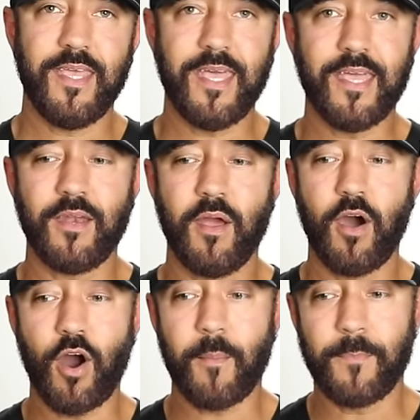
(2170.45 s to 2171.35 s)
in
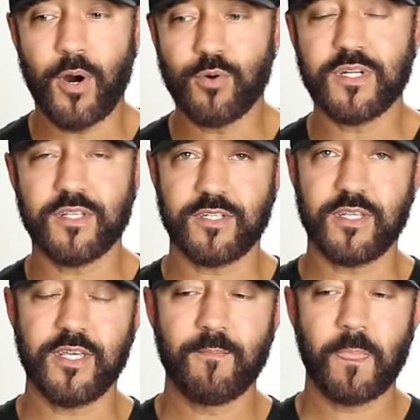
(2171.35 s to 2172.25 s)
our bone
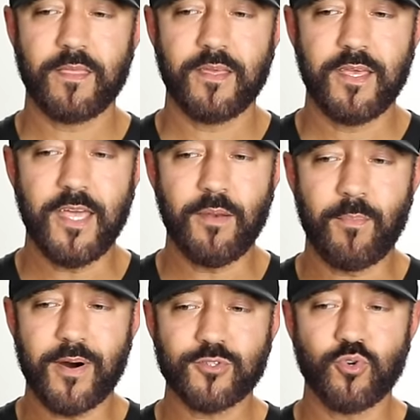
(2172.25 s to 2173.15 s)
density, in
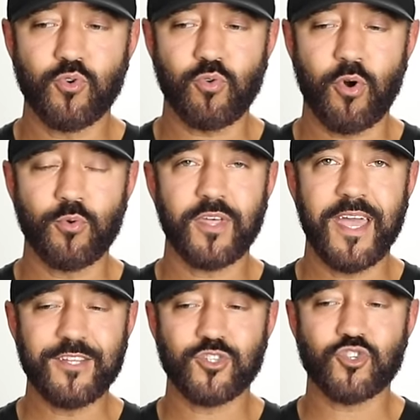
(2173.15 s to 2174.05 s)
muscle growth
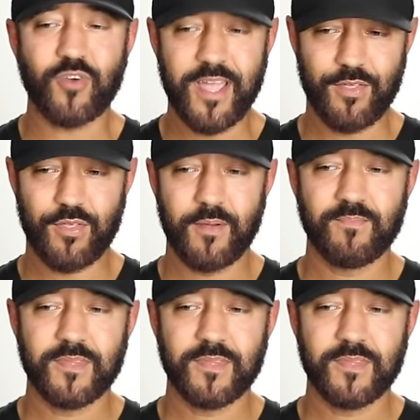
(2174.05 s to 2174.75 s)
and strength,